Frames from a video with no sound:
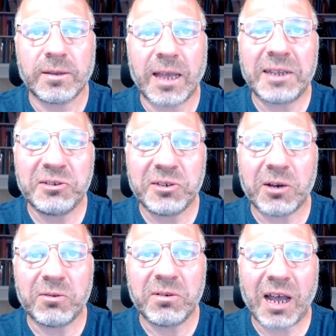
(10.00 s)
As you
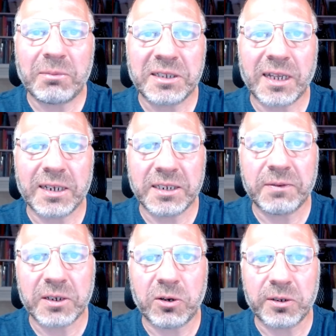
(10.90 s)
know, I'm a
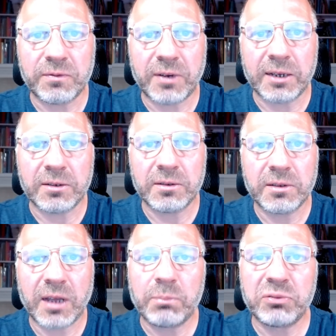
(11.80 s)
scientific audiophile.
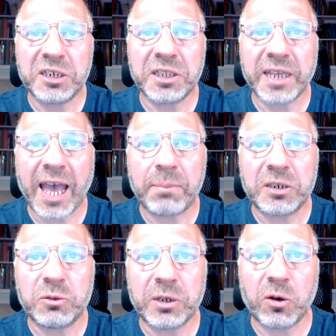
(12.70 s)
I bridge the gap
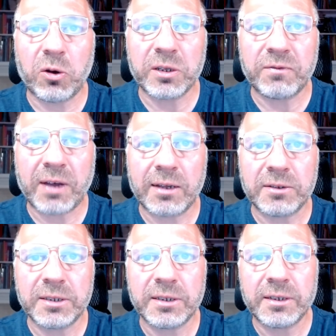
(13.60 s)
between
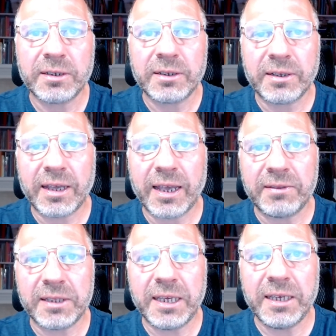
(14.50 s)
audiophiles
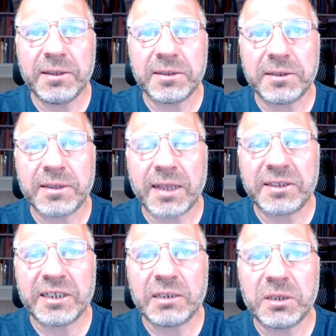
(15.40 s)
and the heathens that
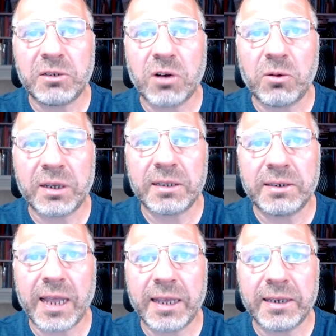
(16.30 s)
seem to be growing
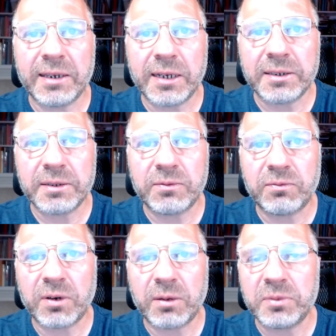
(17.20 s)
day and night
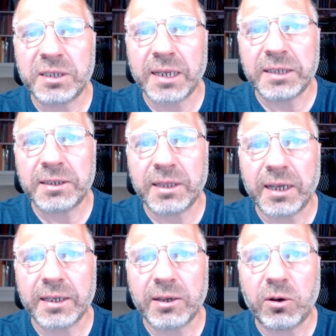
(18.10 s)
from sites
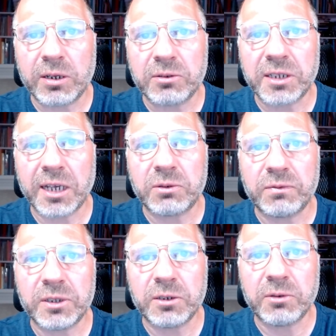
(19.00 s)
like Audio Science
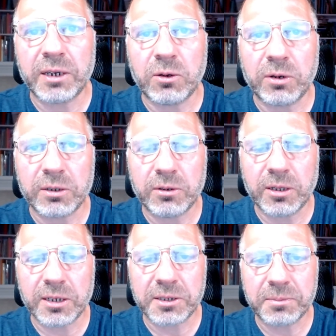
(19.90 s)
Review and
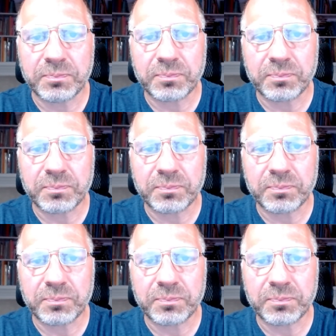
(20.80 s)
Audioholics.